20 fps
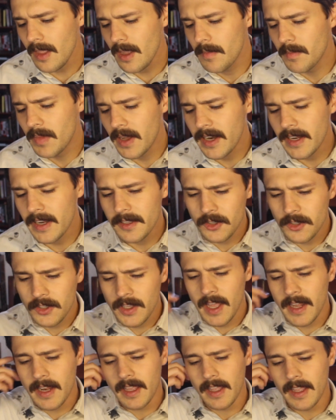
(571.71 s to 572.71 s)
but
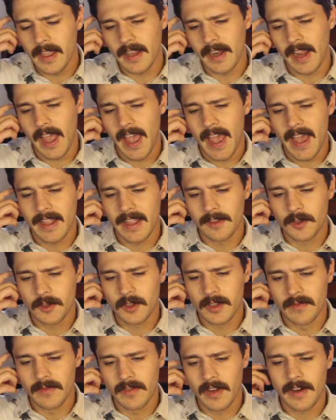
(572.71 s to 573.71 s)
instead it had
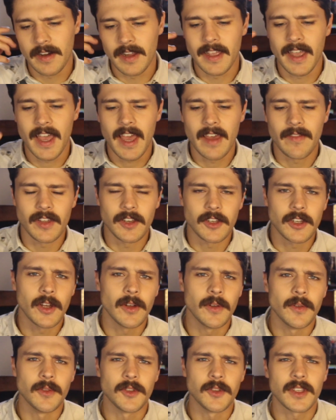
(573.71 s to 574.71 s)
some very heavy
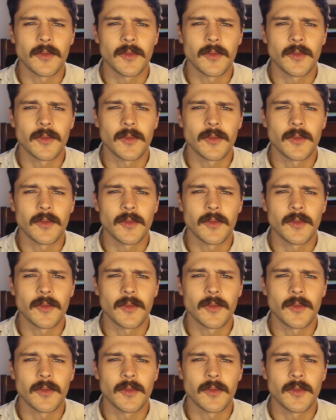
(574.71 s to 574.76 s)
tones.